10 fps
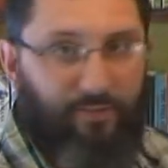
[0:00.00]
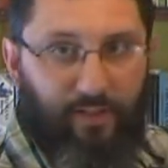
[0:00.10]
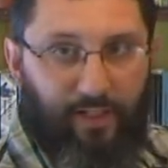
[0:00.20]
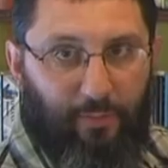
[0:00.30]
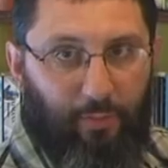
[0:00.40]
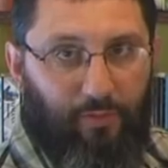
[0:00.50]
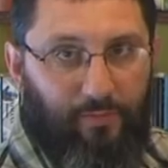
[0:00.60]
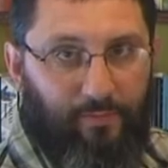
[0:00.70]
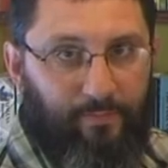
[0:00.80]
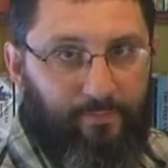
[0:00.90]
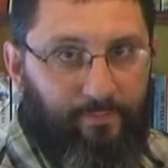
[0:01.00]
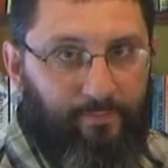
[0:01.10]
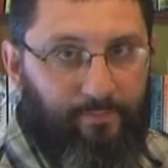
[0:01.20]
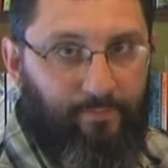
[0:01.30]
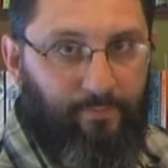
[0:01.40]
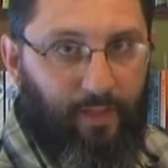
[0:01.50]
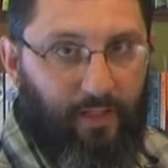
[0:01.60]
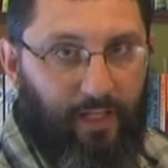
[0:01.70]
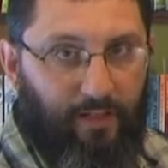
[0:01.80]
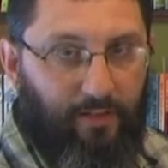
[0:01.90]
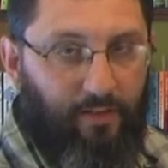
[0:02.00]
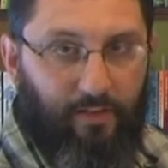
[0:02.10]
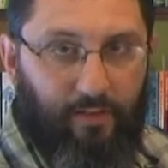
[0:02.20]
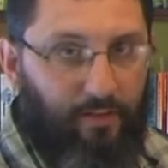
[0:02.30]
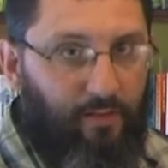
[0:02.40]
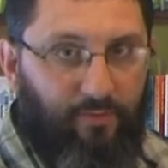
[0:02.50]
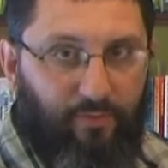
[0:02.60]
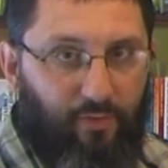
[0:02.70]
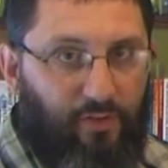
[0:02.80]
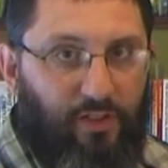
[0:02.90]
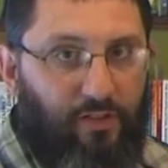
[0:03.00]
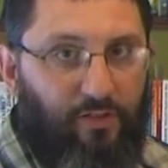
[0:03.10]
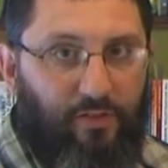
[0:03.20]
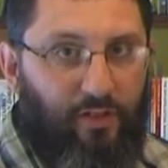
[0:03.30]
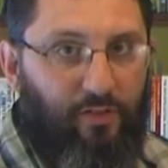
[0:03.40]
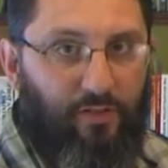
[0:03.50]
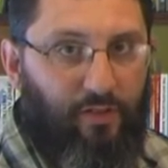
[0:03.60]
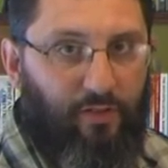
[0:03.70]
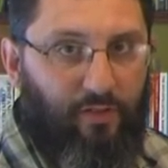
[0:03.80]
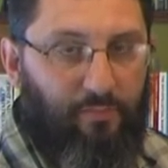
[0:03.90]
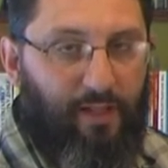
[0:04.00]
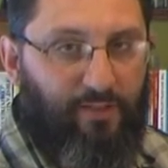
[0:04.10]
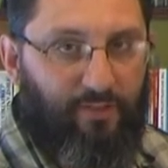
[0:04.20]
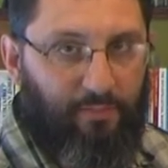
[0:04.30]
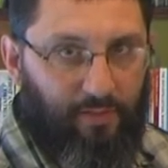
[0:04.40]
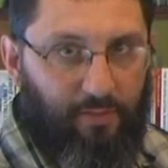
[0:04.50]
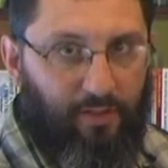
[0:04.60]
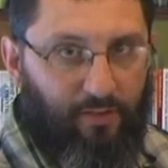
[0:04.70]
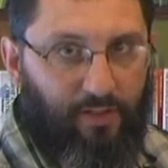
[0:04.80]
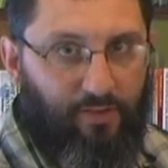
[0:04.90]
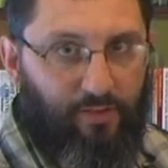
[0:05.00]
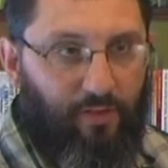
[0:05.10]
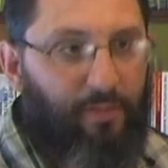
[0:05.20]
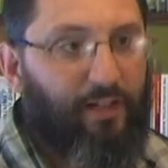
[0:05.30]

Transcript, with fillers: life gospel. Again, for years and years and years, it meant something to be a Christian. You go